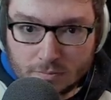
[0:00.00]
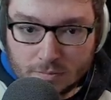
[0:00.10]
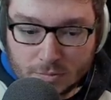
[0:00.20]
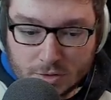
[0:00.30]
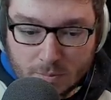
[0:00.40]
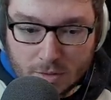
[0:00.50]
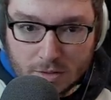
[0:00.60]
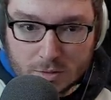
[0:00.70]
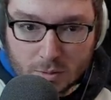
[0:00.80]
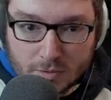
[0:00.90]
So
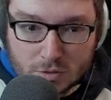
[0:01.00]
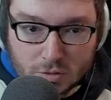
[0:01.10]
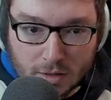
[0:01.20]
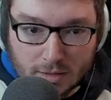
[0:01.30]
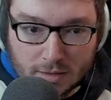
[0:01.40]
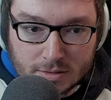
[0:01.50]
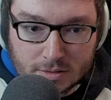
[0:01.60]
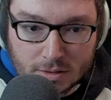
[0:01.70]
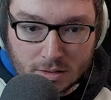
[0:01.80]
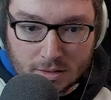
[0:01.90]
Blast Wave Shrine, that's
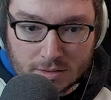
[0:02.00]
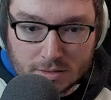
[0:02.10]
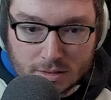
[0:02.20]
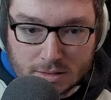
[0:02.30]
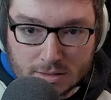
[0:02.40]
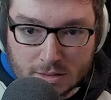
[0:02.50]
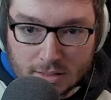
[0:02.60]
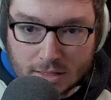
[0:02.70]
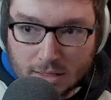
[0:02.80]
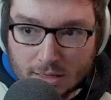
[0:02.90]
going to instantly
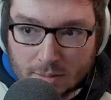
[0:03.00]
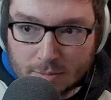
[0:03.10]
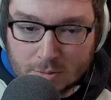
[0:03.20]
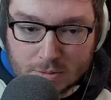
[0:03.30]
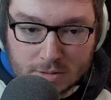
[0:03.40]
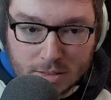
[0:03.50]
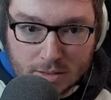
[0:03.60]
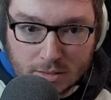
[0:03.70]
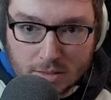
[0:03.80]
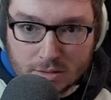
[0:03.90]
delete any enemies we're
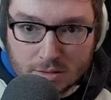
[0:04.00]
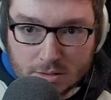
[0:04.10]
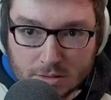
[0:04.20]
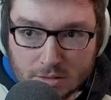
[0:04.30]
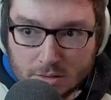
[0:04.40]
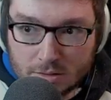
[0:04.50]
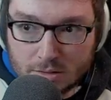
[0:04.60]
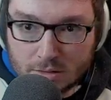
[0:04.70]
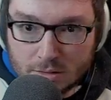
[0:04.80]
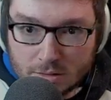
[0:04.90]
standing next to.
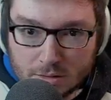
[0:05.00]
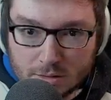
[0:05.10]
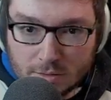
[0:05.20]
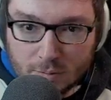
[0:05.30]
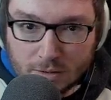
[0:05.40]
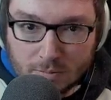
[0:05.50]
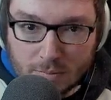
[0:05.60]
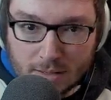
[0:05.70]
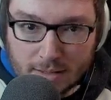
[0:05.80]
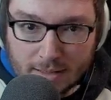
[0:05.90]
Let's see if we can
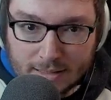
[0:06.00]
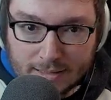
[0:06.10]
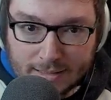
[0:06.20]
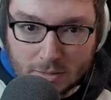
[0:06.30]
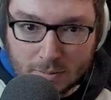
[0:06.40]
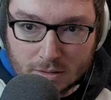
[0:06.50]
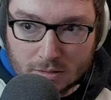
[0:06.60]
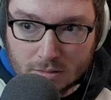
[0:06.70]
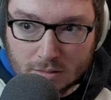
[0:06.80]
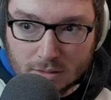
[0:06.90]
make it a little bit
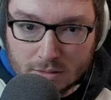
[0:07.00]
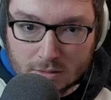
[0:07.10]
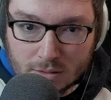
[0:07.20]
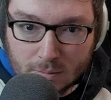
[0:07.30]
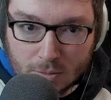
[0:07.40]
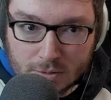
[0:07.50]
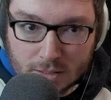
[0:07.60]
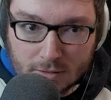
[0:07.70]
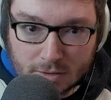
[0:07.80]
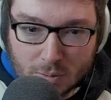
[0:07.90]
into the boss
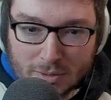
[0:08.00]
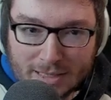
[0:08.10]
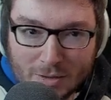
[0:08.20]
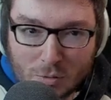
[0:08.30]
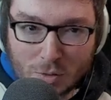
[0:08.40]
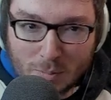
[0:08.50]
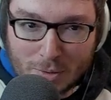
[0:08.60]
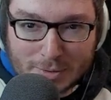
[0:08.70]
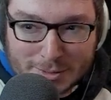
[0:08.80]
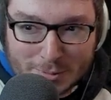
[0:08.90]
area. I don't want to kill the
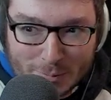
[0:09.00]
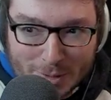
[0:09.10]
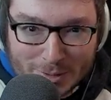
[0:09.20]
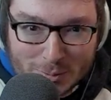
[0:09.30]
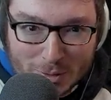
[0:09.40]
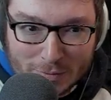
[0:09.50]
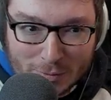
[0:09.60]
boss with Blast Wave.